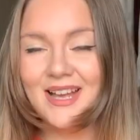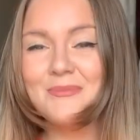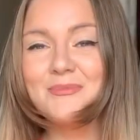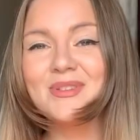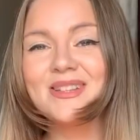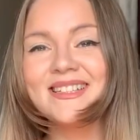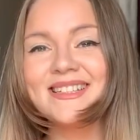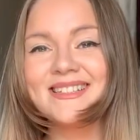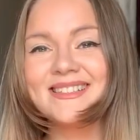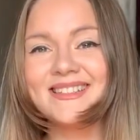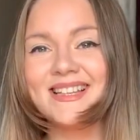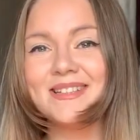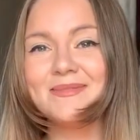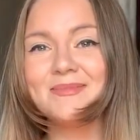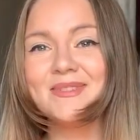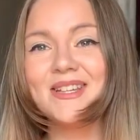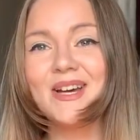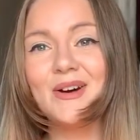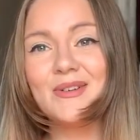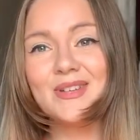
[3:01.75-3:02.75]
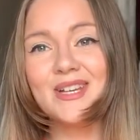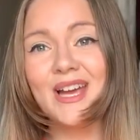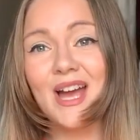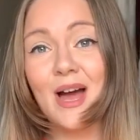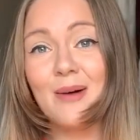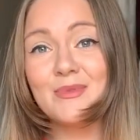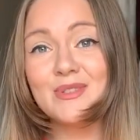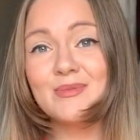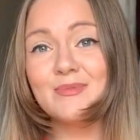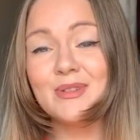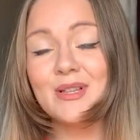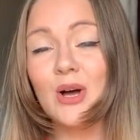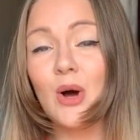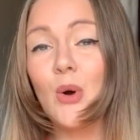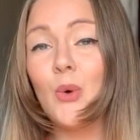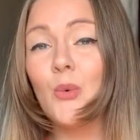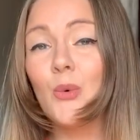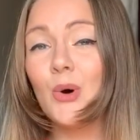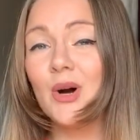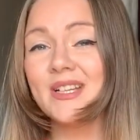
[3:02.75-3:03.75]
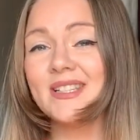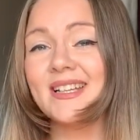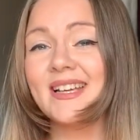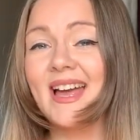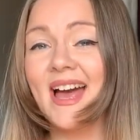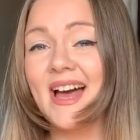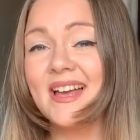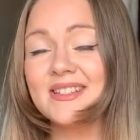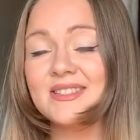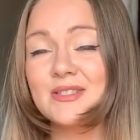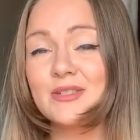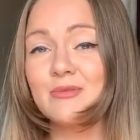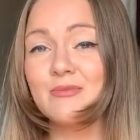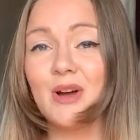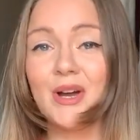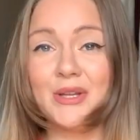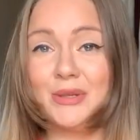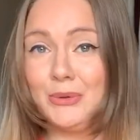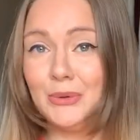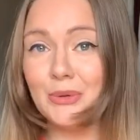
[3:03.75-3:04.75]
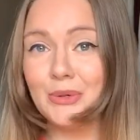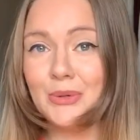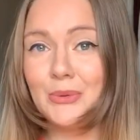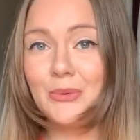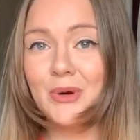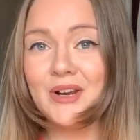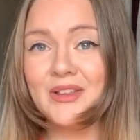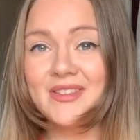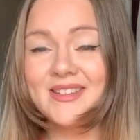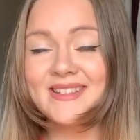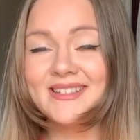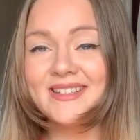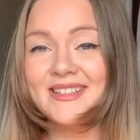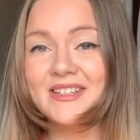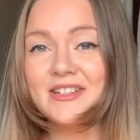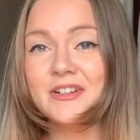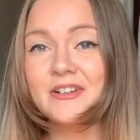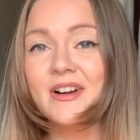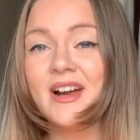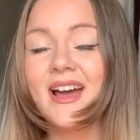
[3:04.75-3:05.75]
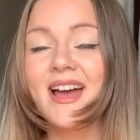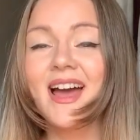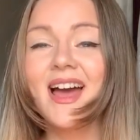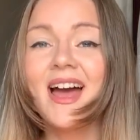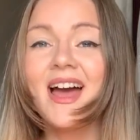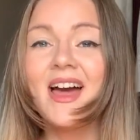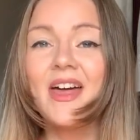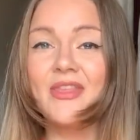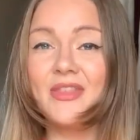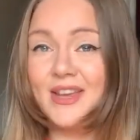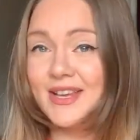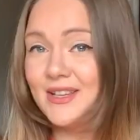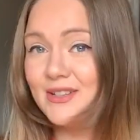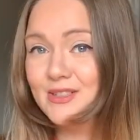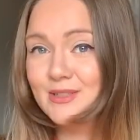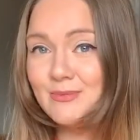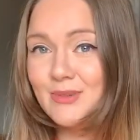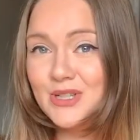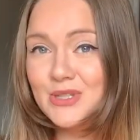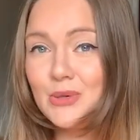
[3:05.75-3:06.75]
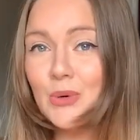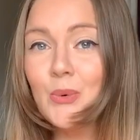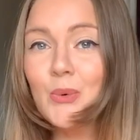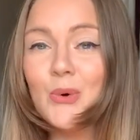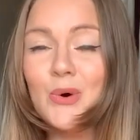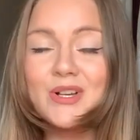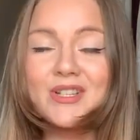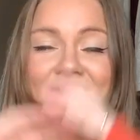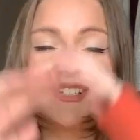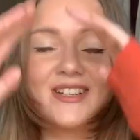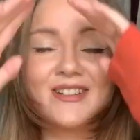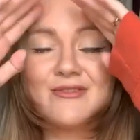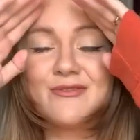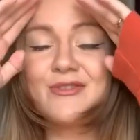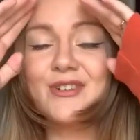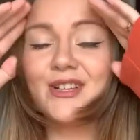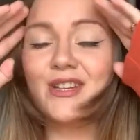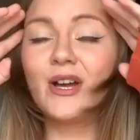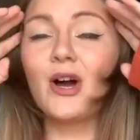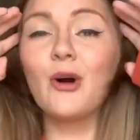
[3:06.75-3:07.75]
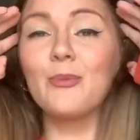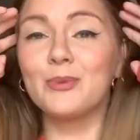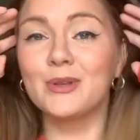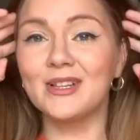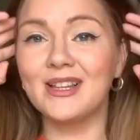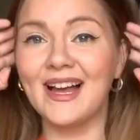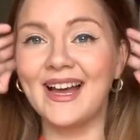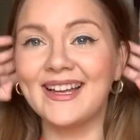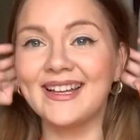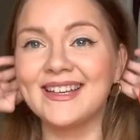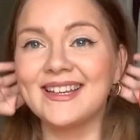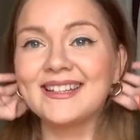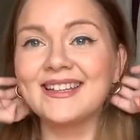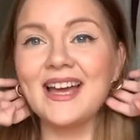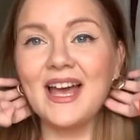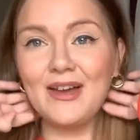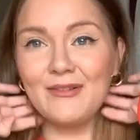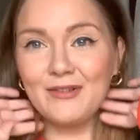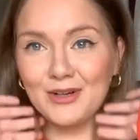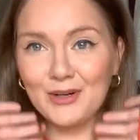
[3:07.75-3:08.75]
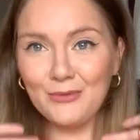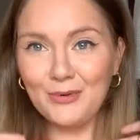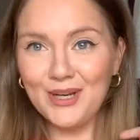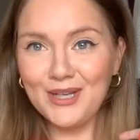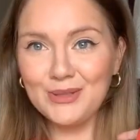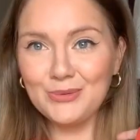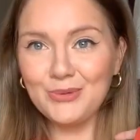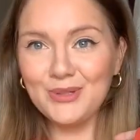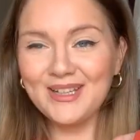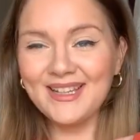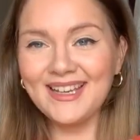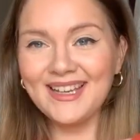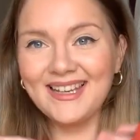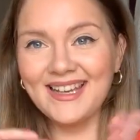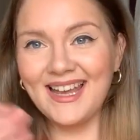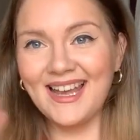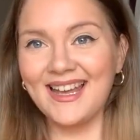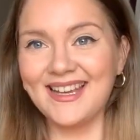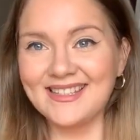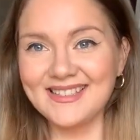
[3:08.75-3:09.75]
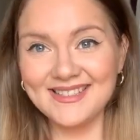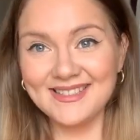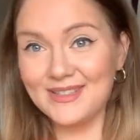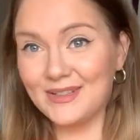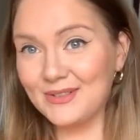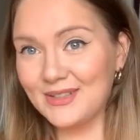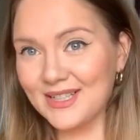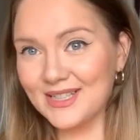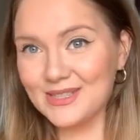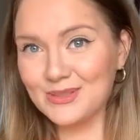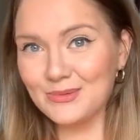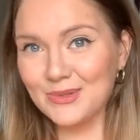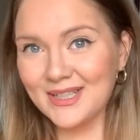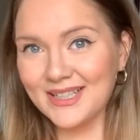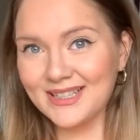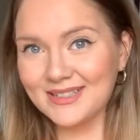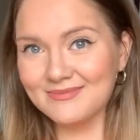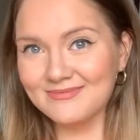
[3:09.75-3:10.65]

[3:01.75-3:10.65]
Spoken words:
Please let me know in the comments below what costume are you gonna wear this year. Thank you so much for watching, really hope you like it, have a great weekend and see you next week.